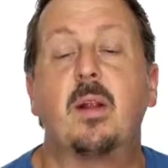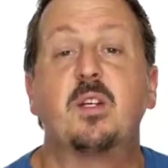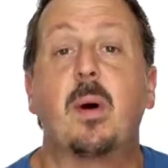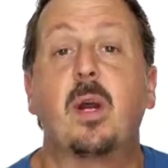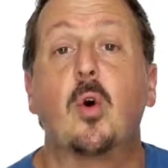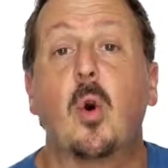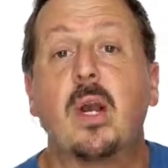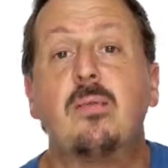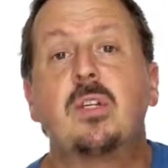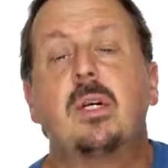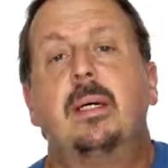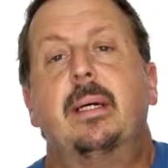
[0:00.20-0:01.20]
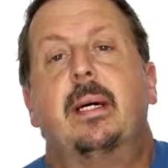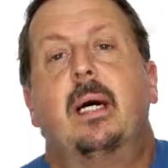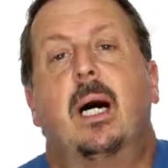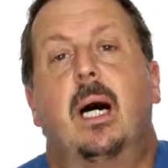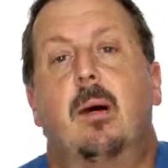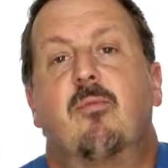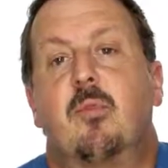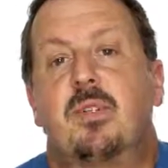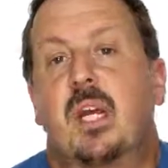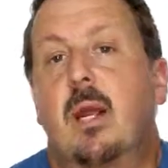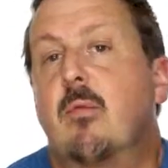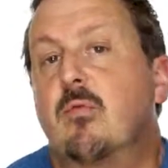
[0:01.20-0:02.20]
This is Michael Graves from
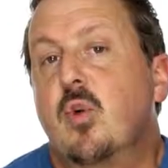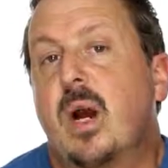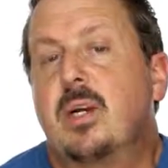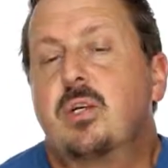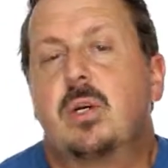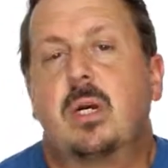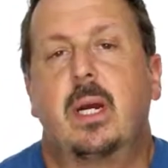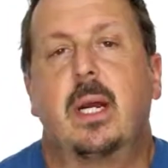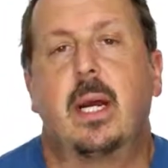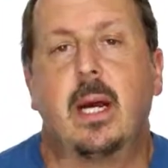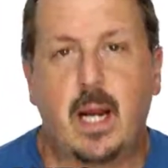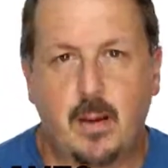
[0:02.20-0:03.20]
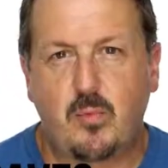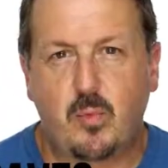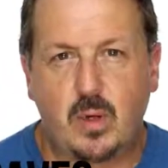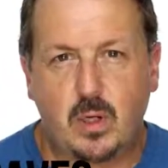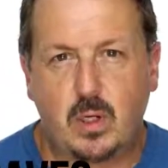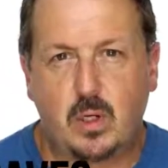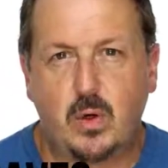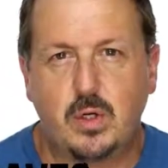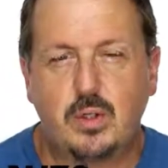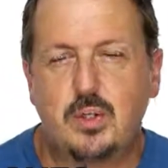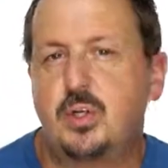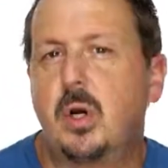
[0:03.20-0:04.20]
Singing from Scratch, and I'm going
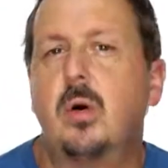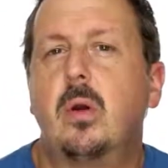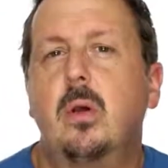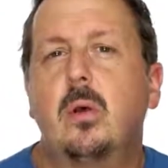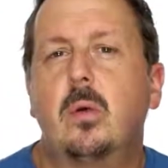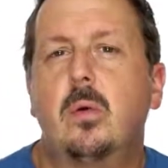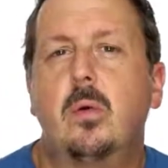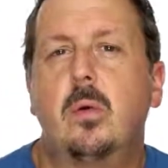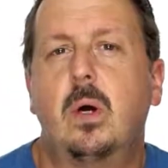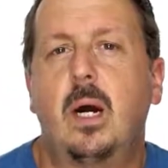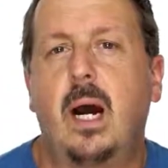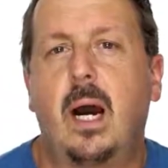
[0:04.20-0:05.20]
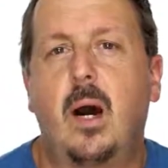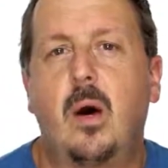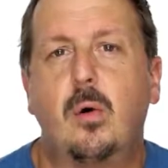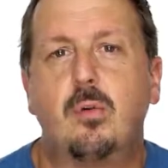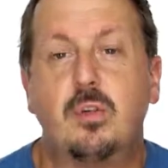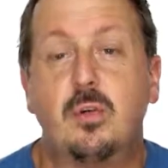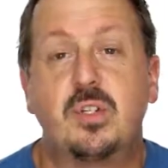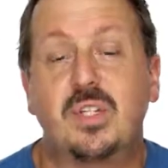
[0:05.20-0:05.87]
to show you how to